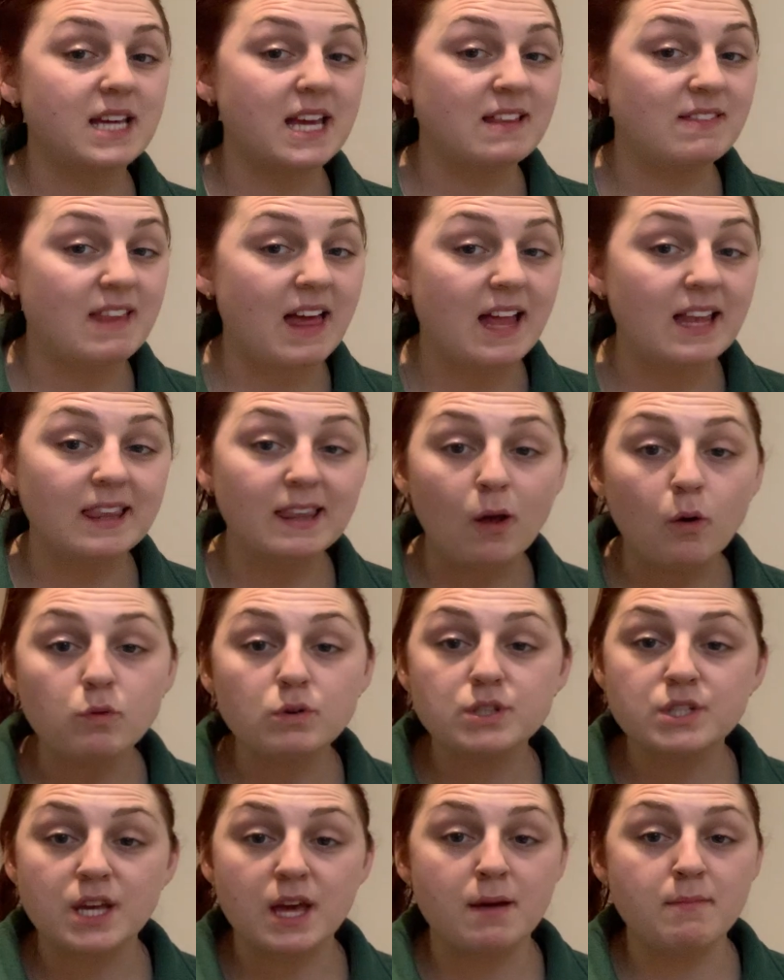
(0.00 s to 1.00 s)
in their
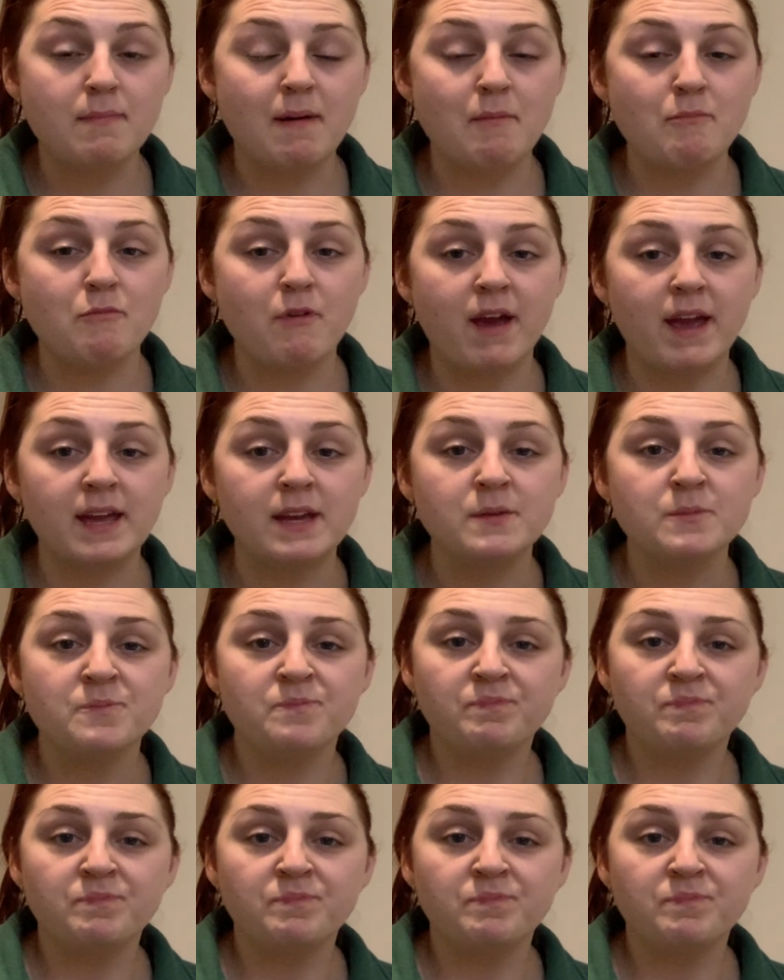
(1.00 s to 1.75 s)
long-term memory